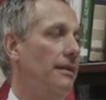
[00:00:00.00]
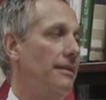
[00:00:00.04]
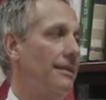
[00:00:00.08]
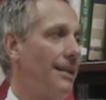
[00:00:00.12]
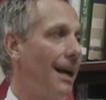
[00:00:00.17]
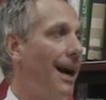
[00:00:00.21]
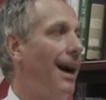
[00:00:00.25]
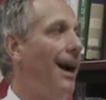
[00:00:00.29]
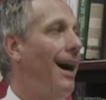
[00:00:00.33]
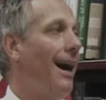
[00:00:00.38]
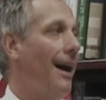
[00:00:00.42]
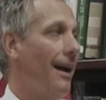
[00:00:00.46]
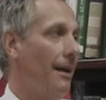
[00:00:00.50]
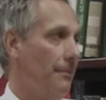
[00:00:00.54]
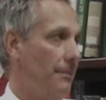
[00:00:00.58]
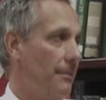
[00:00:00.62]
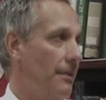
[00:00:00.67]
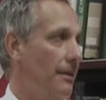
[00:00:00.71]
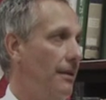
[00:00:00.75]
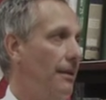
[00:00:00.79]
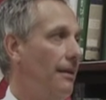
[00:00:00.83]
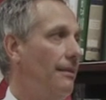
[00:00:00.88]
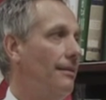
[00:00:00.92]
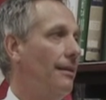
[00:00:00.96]

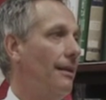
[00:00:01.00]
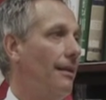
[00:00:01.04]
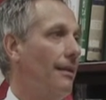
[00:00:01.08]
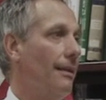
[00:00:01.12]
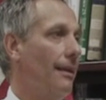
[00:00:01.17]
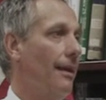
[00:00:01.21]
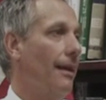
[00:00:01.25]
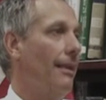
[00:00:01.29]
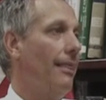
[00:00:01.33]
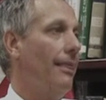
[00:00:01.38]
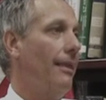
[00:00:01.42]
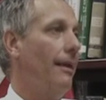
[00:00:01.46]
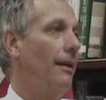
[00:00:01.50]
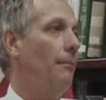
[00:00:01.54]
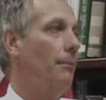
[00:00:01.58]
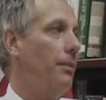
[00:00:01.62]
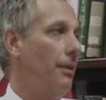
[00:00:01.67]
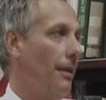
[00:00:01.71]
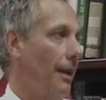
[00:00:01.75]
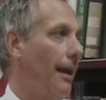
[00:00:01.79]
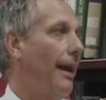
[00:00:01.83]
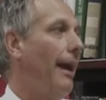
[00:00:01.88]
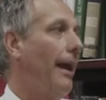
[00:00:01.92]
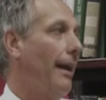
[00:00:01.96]
time that let them
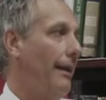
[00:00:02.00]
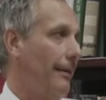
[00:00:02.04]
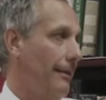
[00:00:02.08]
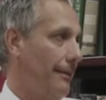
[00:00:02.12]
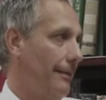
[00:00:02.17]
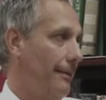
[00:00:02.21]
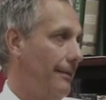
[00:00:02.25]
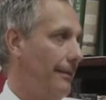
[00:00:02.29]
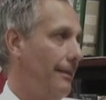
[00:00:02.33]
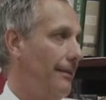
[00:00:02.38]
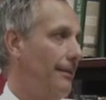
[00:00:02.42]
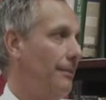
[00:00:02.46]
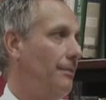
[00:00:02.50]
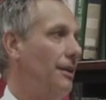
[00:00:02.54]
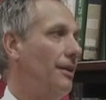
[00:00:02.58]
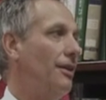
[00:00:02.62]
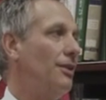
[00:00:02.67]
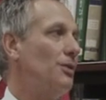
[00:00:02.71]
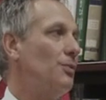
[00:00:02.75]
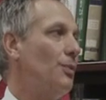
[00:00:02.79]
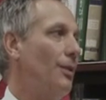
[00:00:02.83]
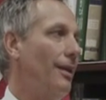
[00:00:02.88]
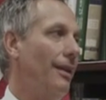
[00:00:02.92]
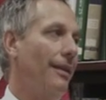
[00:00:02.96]
plan.
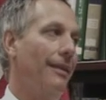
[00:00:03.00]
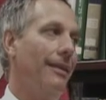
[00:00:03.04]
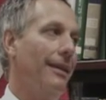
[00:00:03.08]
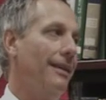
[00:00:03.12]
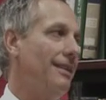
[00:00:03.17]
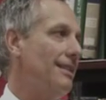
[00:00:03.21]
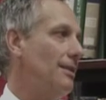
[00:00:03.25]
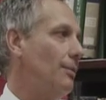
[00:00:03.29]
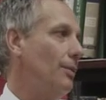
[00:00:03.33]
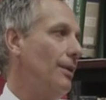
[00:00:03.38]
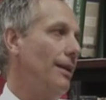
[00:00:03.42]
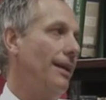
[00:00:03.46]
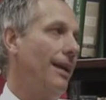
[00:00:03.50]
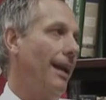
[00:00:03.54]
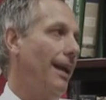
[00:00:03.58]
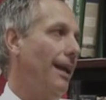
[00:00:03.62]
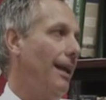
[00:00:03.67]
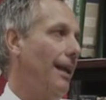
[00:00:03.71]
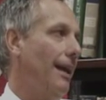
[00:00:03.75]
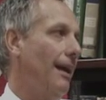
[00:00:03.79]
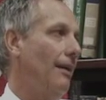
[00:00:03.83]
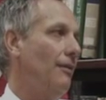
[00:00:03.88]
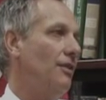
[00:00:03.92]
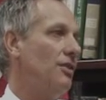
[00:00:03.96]
Because one of the things that we
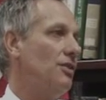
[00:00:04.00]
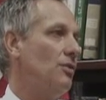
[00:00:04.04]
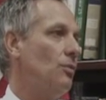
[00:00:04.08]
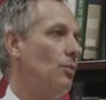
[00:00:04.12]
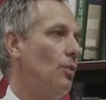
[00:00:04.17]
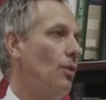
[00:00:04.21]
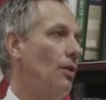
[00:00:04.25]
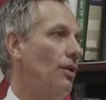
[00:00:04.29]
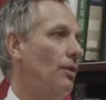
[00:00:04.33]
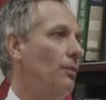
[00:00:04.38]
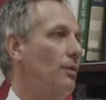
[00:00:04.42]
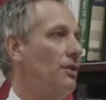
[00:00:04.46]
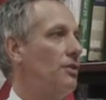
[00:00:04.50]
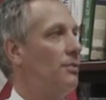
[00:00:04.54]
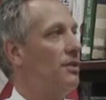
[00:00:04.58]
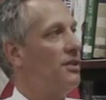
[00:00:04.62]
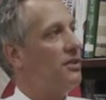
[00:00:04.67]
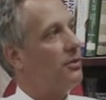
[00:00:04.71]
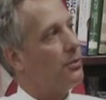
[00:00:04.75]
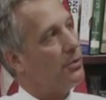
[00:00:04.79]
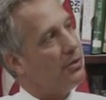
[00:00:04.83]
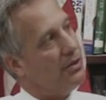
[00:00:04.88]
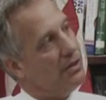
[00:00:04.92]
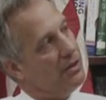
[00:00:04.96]
can't have is a world in which
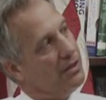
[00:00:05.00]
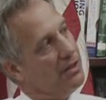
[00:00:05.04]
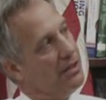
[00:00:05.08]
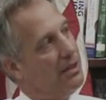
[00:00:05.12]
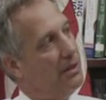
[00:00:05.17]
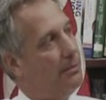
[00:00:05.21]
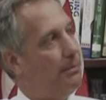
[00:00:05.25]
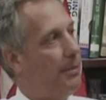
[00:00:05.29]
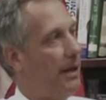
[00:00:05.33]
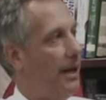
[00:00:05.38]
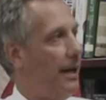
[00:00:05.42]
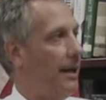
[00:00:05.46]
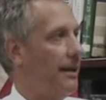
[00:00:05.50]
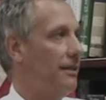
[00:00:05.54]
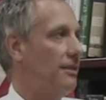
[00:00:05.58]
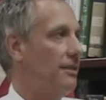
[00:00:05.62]
resources sit back